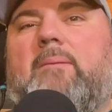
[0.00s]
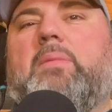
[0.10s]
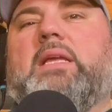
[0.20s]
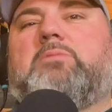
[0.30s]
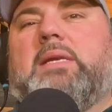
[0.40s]

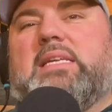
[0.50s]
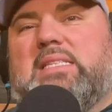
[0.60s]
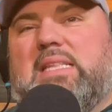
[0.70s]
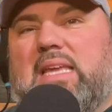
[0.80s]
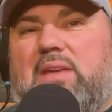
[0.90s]
It's because
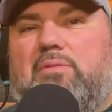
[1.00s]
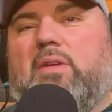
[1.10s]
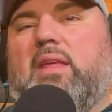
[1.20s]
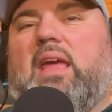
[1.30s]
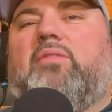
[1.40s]
of the, inf
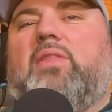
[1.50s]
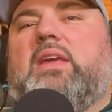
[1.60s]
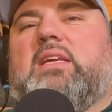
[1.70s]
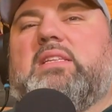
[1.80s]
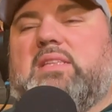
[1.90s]

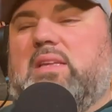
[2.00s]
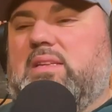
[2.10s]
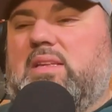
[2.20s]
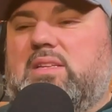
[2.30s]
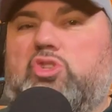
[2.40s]
everything is,
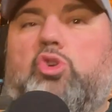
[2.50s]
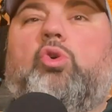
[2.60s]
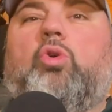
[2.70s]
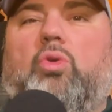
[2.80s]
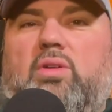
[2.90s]
it's
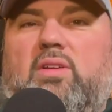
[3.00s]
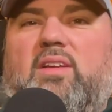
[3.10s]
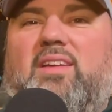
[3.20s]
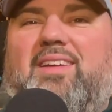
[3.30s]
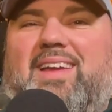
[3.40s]
Google.
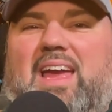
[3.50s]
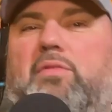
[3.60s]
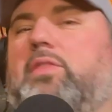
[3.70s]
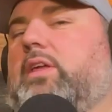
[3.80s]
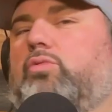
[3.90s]

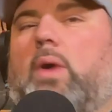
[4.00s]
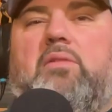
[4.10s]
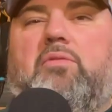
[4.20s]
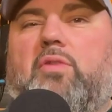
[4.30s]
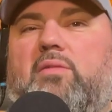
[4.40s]
Everything's right
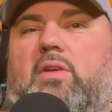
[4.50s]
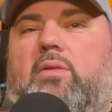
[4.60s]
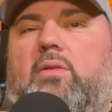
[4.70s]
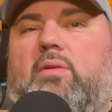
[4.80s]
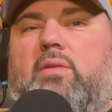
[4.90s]
in front of
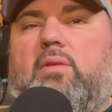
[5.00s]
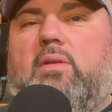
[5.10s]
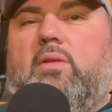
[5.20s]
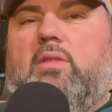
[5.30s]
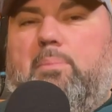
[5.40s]
you.
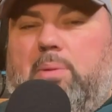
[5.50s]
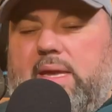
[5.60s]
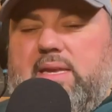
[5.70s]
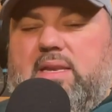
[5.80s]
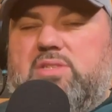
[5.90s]
The
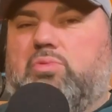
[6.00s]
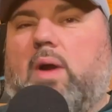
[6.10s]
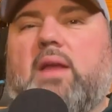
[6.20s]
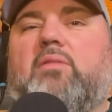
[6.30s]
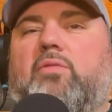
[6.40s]
plate is
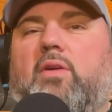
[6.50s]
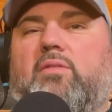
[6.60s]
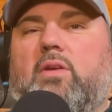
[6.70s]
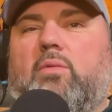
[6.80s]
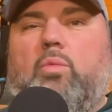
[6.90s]
right in front
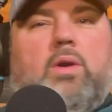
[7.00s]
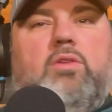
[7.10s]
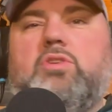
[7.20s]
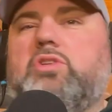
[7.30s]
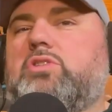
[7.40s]
of you. What do
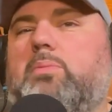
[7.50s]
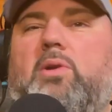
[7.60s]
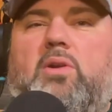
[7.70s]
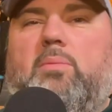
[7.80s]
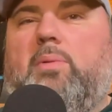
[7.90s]
you choose to
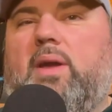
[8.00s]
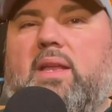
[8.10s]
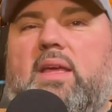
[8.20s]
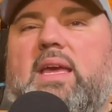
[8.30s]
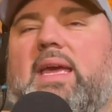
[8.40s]
put on your
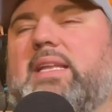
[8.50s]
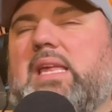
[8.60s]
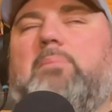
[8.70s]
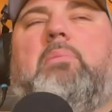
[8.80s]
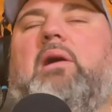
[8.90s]
plate? It's
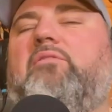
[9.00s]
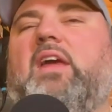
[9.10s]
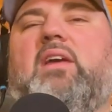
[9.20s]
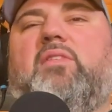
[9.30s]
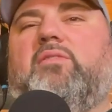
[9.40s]
a
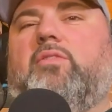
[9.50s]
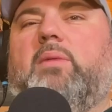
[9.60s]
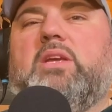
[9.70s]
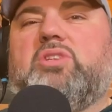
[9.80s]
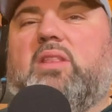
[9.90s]
buffet of
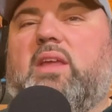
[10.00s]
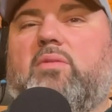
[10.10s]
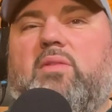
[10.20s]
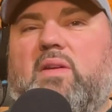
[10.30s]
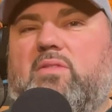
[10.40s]
information like
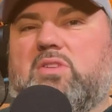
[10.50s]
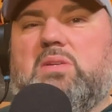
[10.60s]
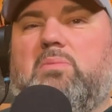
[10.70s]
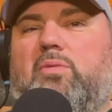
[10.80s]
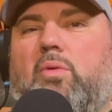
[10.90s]
we've never
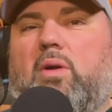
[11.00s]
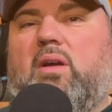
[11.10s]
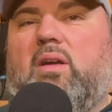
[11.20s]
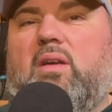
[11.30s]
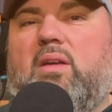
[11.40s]
seen before.
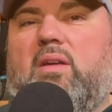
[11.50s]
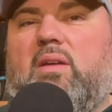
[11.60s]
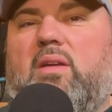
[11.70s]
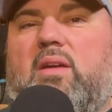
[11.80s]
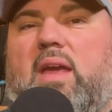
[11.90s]

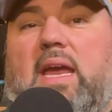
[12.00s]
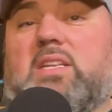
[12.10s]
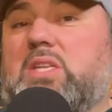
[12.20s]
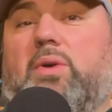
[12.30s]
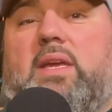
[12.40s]
And
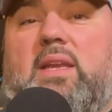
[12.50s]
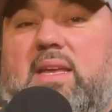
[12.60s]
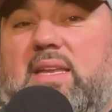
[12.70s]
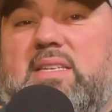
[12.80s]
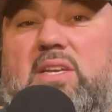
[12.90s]
it's only going to
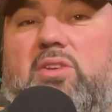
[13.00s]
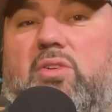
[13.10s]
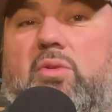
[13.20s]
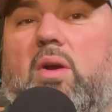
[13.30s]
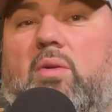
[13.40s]
continue to
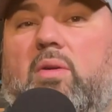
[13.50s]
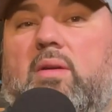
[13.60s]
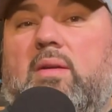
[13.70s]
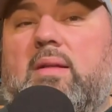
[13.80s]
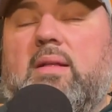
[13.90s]
grow.
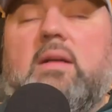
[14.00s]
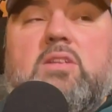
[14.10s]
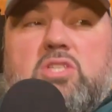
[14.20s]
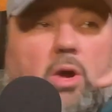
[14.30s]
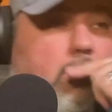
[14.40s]

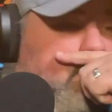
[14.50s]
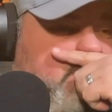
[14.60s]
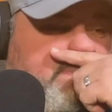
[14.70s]
So